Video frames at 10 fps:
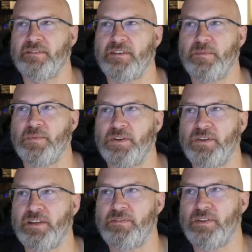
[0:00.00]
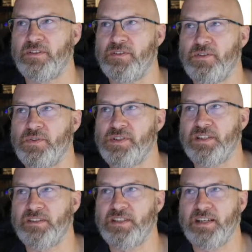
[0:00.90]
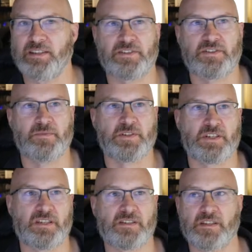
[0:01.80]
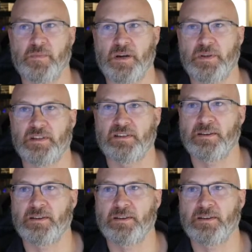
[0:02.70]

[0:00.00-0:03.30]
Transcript: I'm not even using the other two machines at the moment.